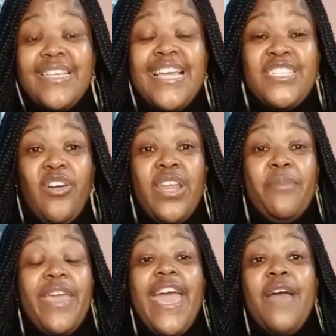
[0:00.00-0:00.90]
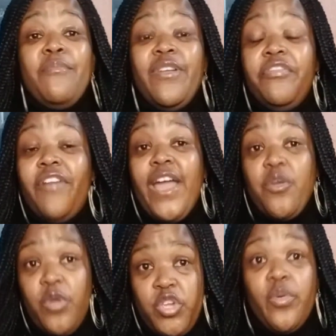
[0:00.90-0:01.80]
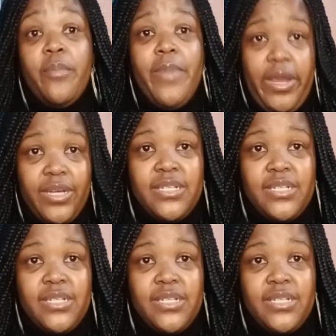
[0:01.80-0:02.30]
is gonna be amplified when you are married.